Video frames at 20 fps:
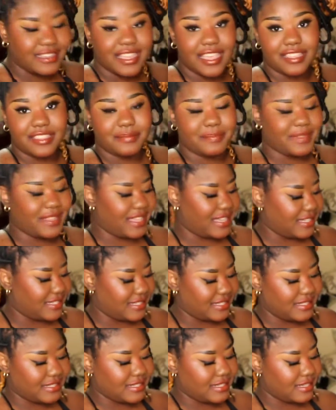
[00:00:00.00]
9th
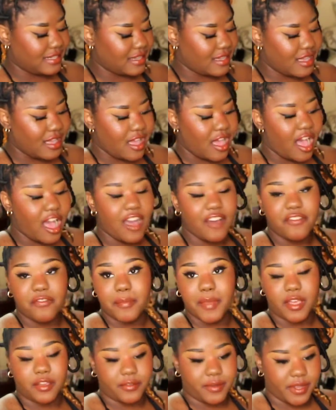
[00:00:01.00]
place, Off
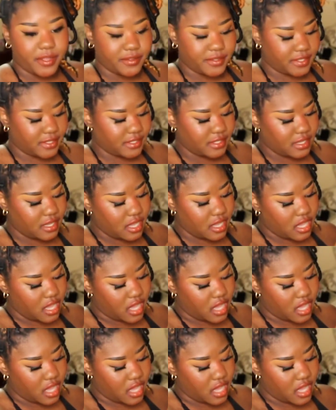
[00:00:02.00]
Melrose.